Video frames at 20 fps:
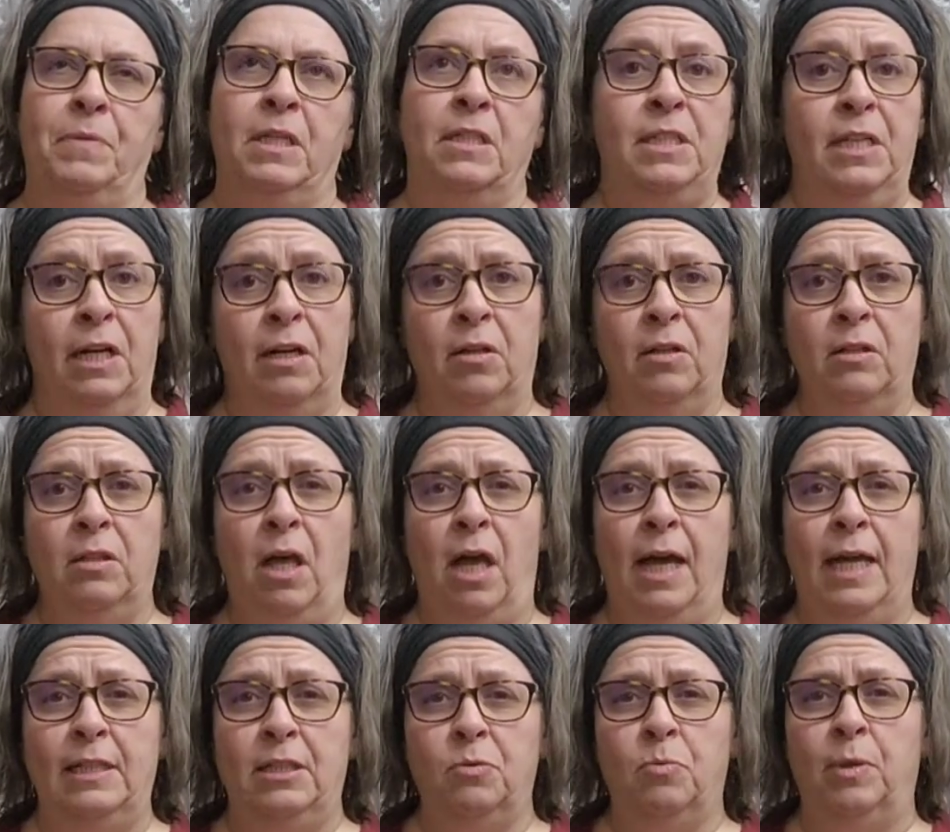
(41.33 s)

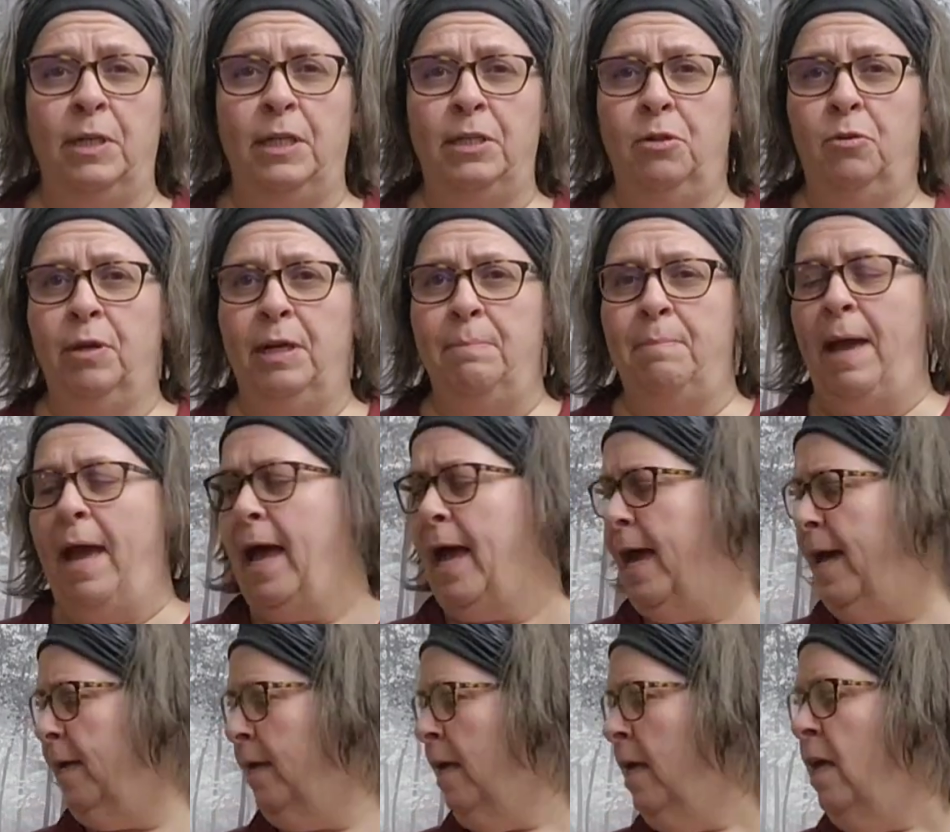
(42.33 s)
Terralite 20-degree
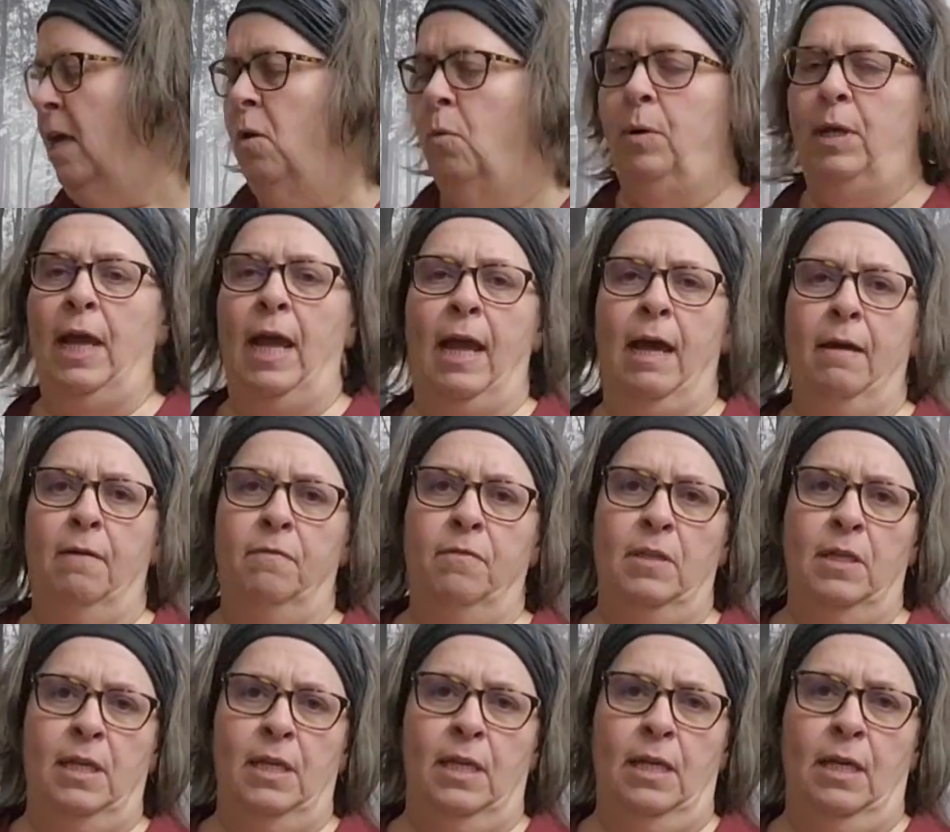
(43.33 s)
bag. We have
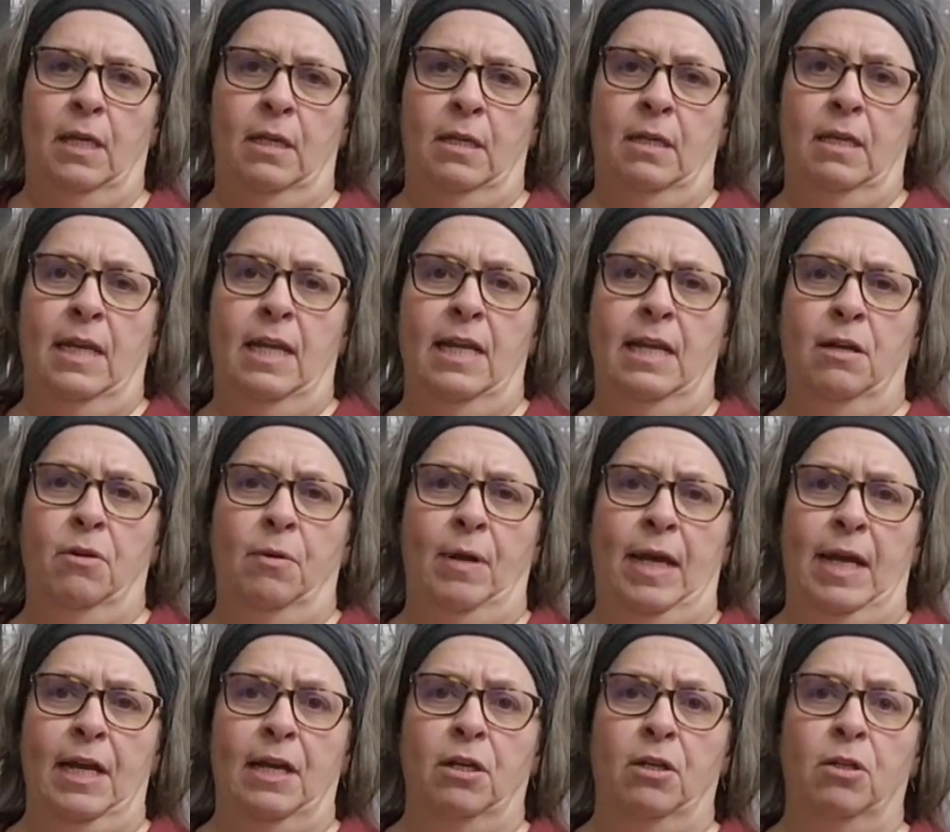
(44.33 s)
the Neo
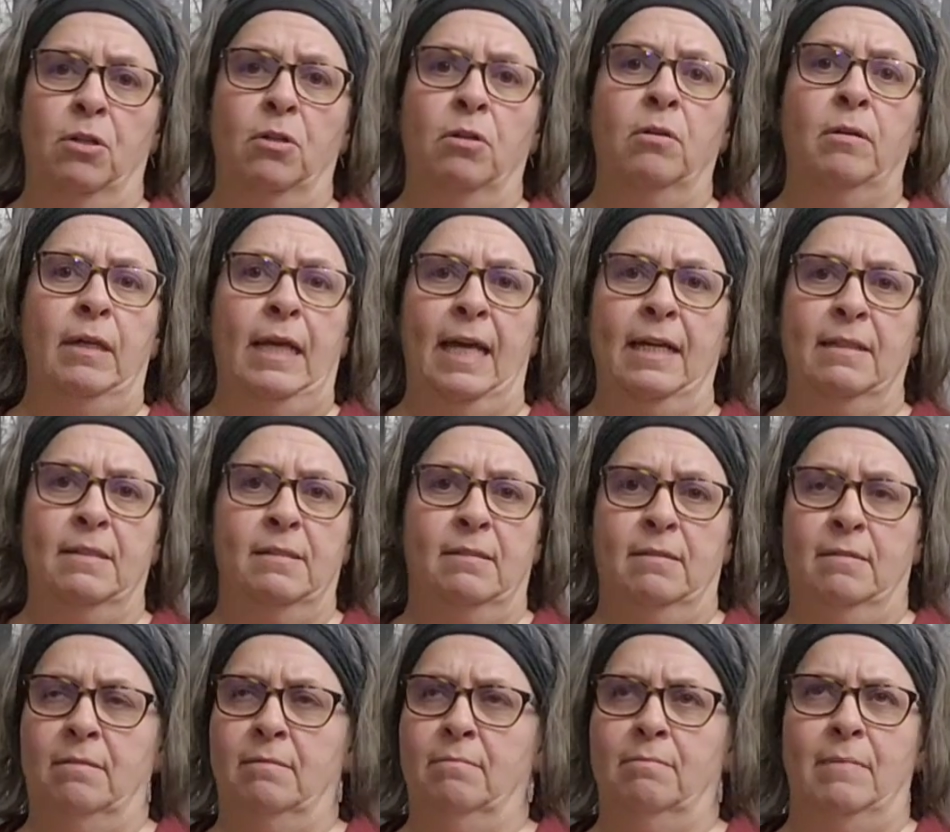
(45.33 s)
Air
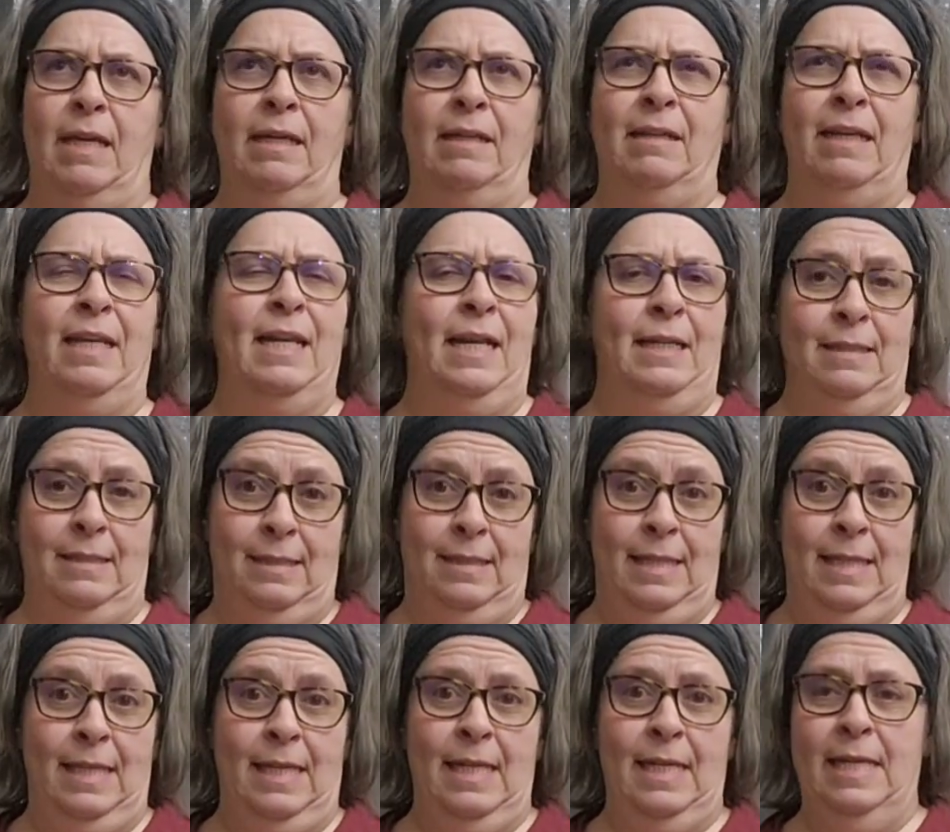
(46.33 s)
X
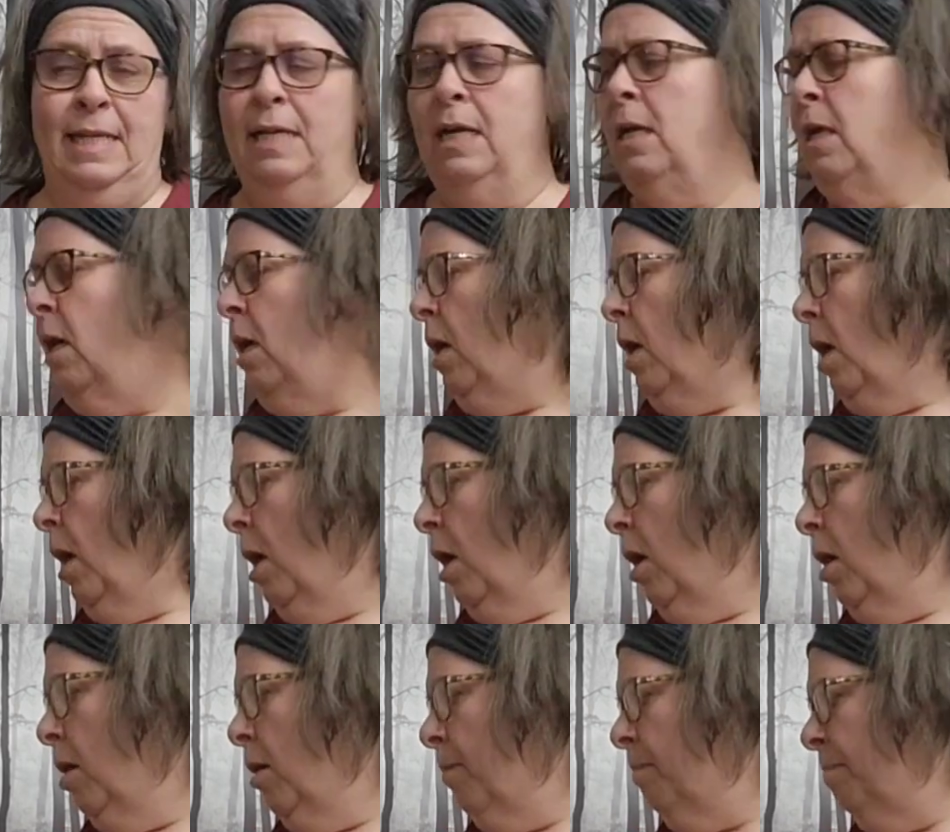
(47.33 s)
NXT
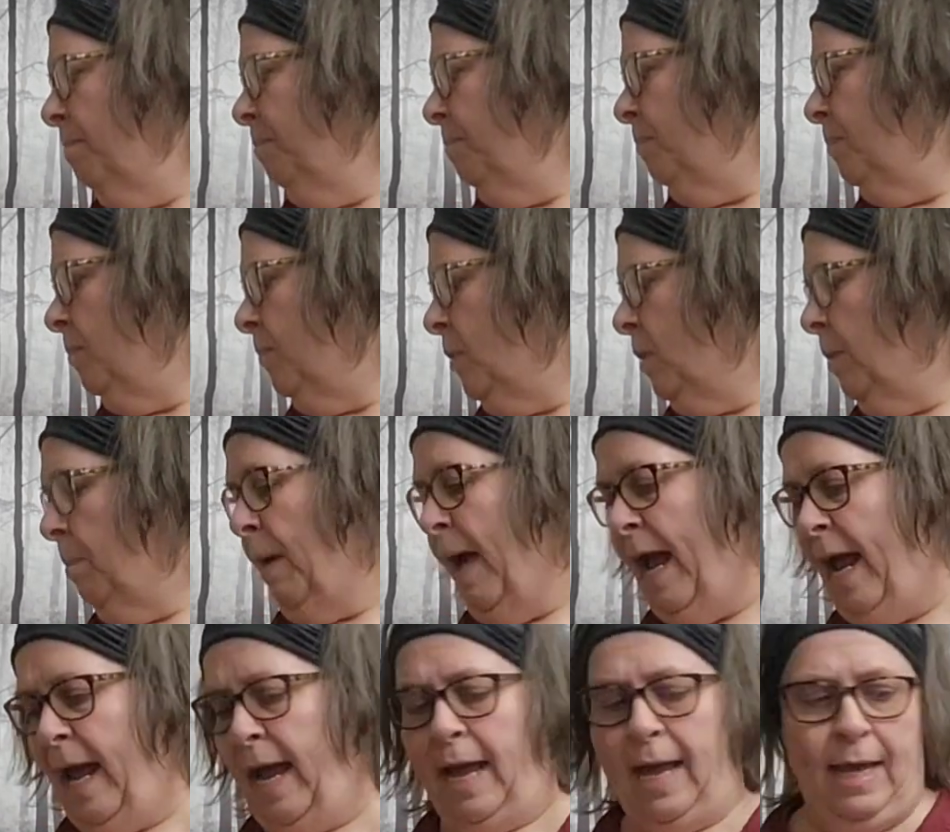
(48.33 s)

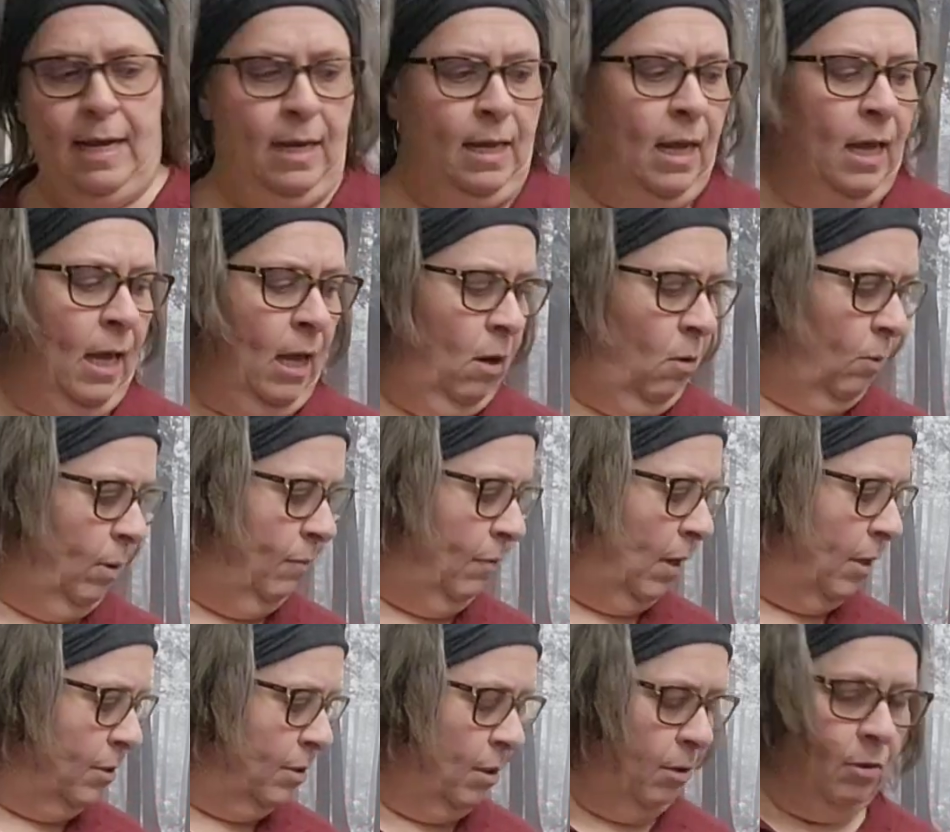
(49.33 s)
pad. We've
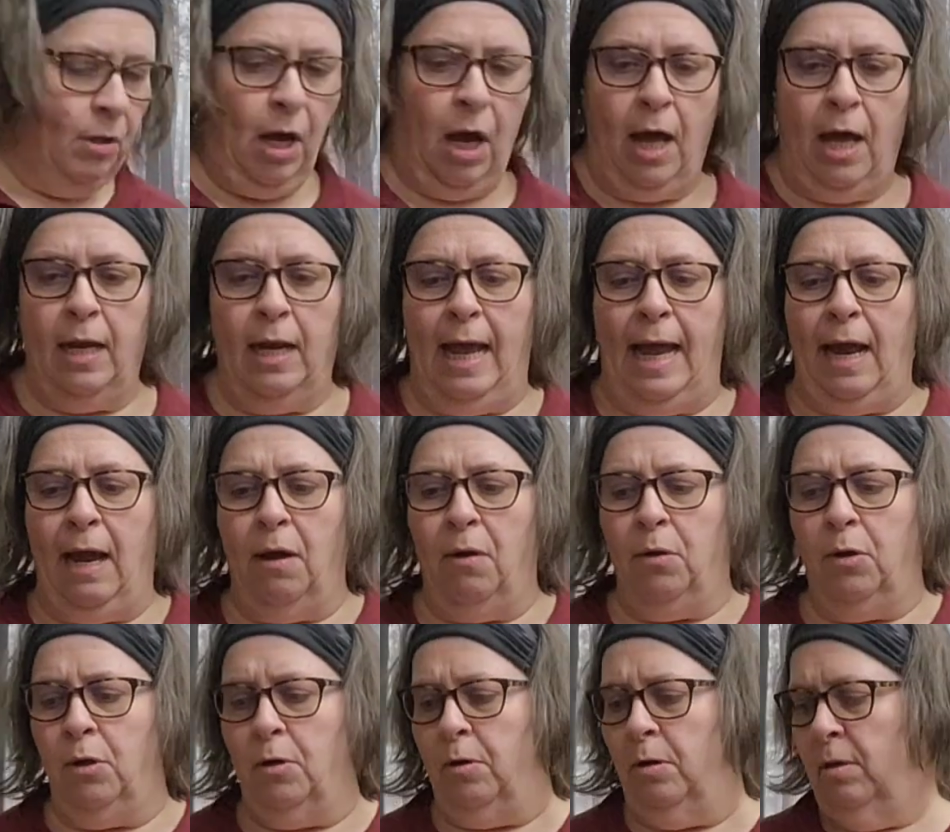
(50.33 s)
also got
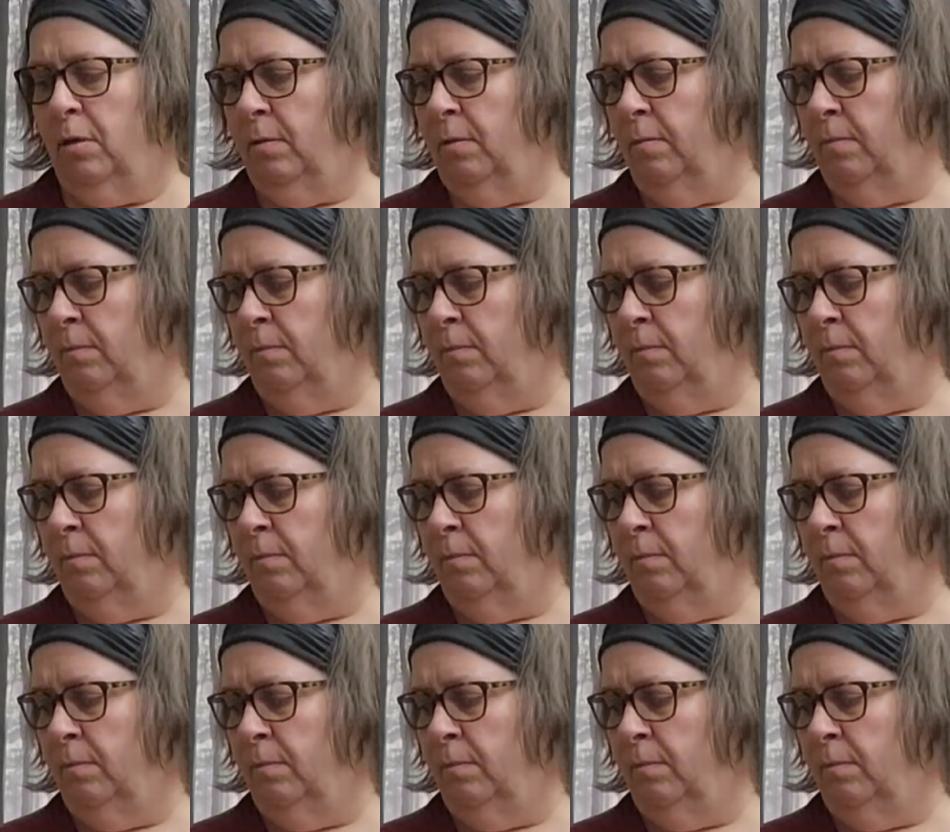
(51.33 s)
our